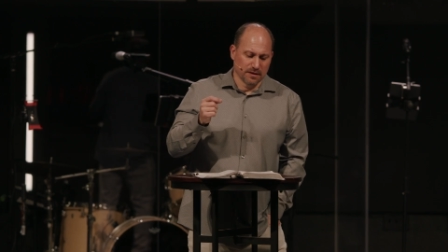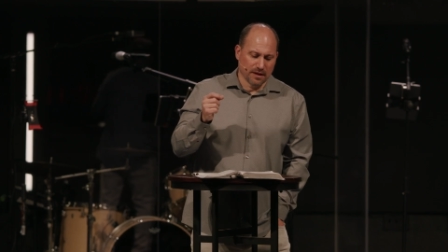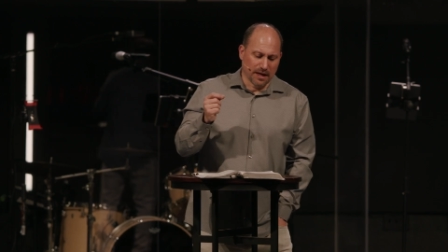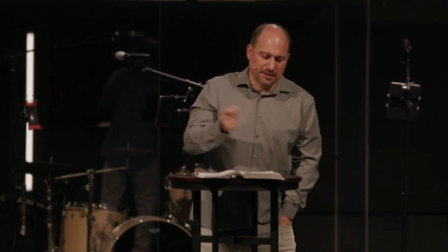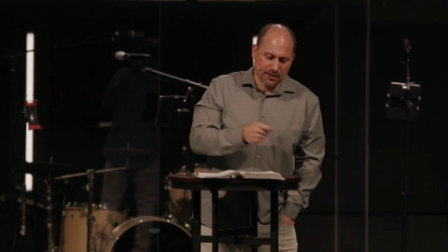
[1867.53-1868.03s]

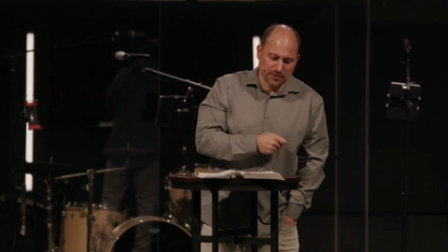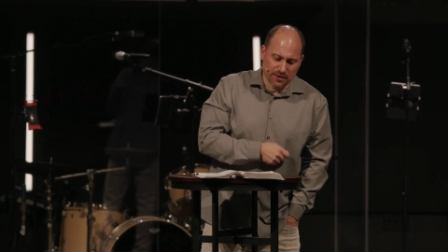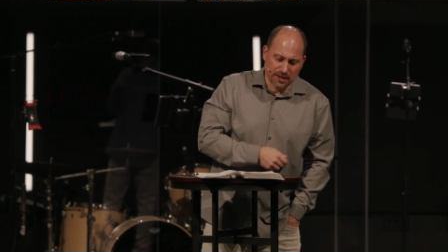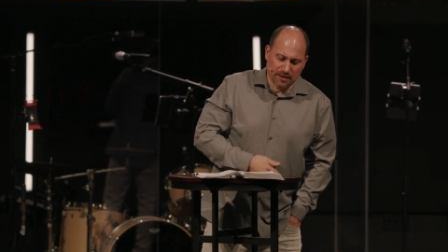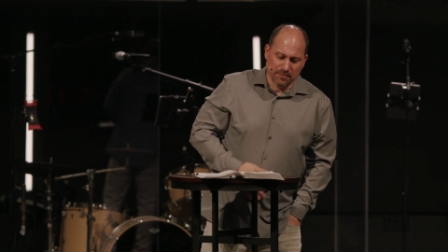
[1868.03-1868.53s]
I tell you,
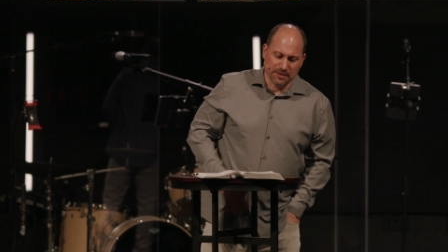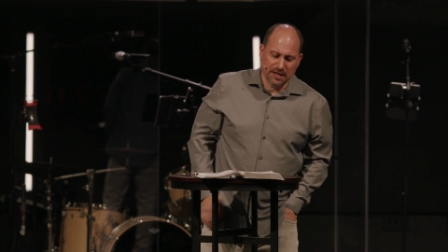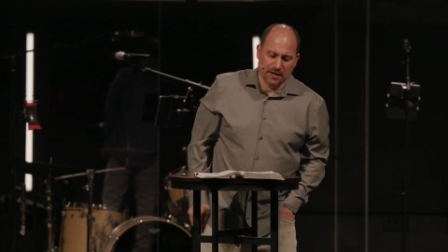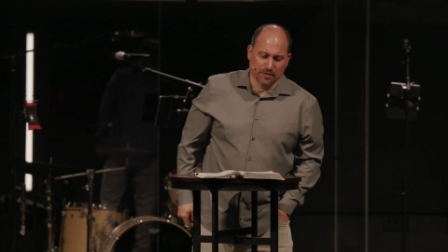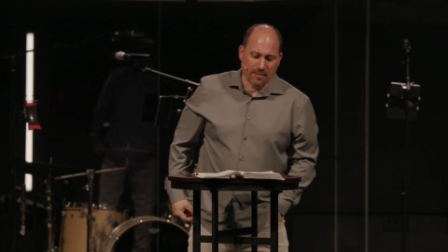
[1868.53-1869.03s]
get up and
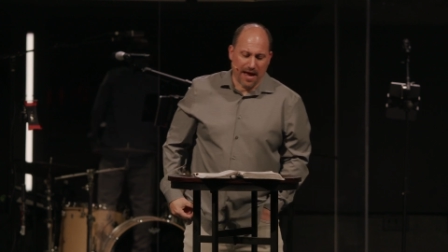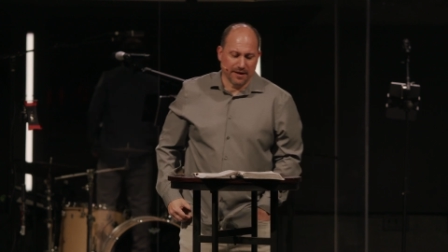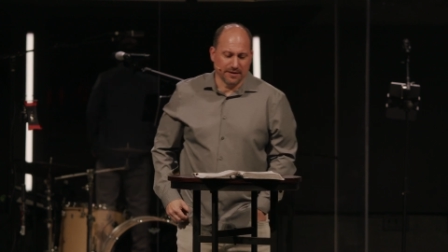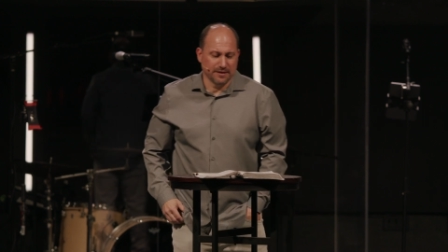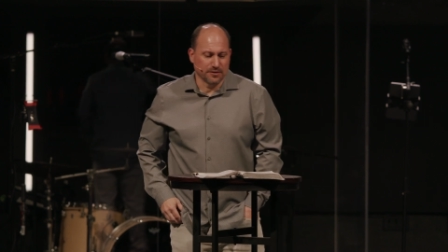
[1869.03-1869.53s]
take your mat
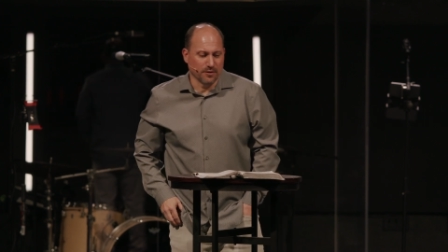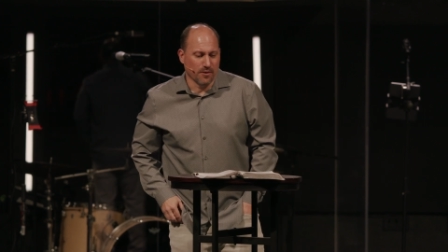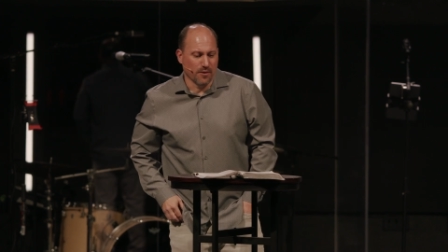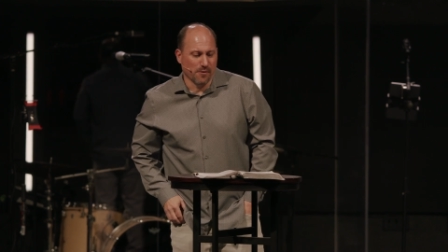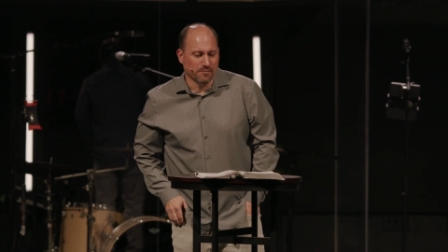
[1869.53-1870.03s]
and go
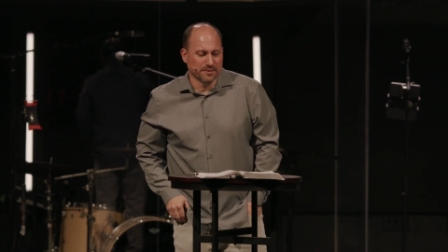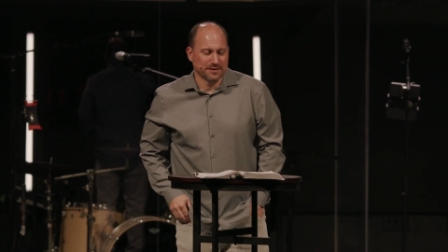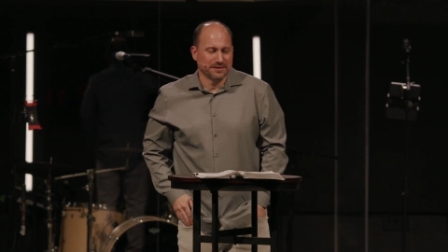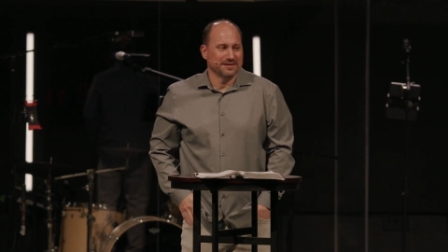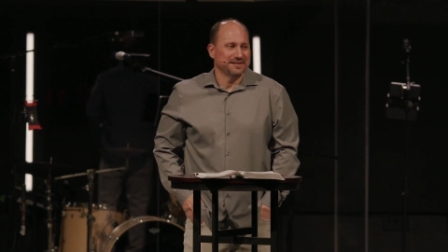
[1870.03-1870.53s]
home.
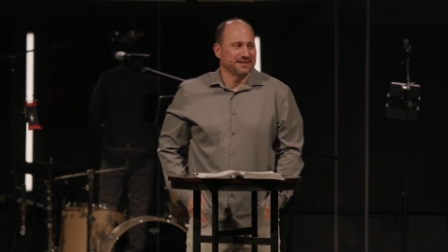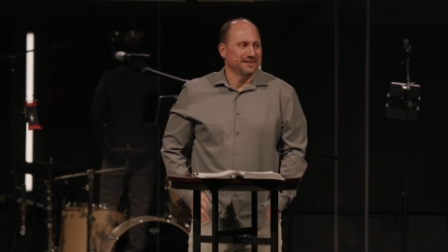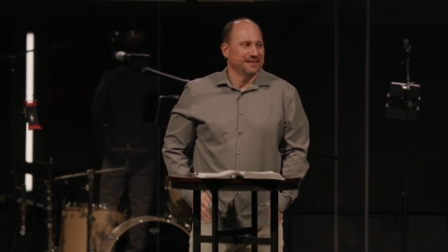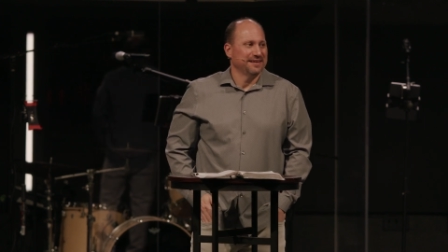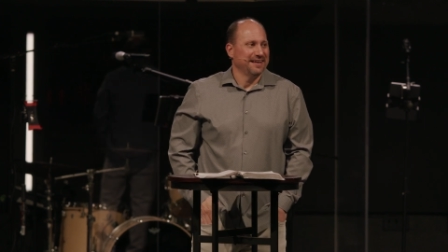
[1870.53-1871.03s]

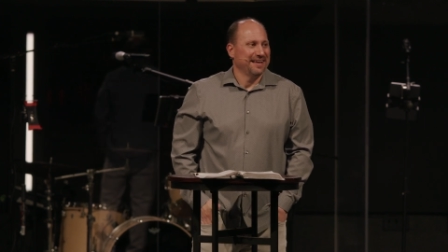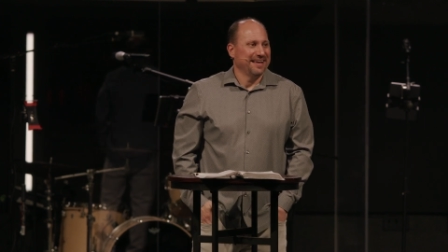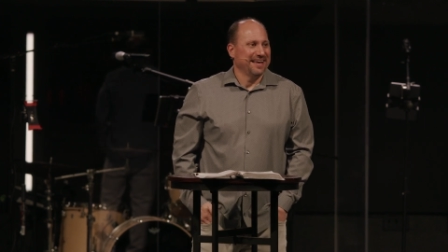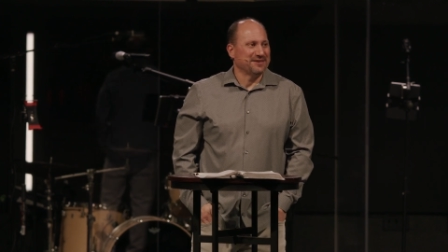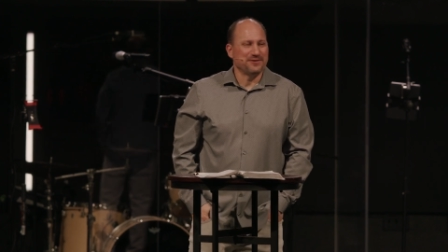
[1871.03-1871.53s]

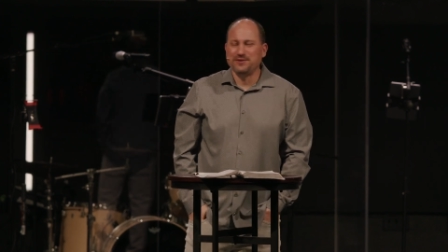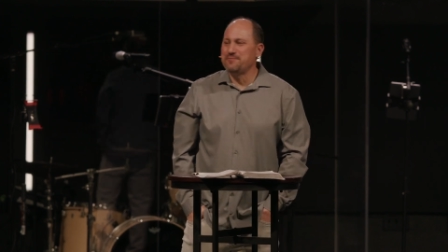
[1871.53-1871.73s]
And can you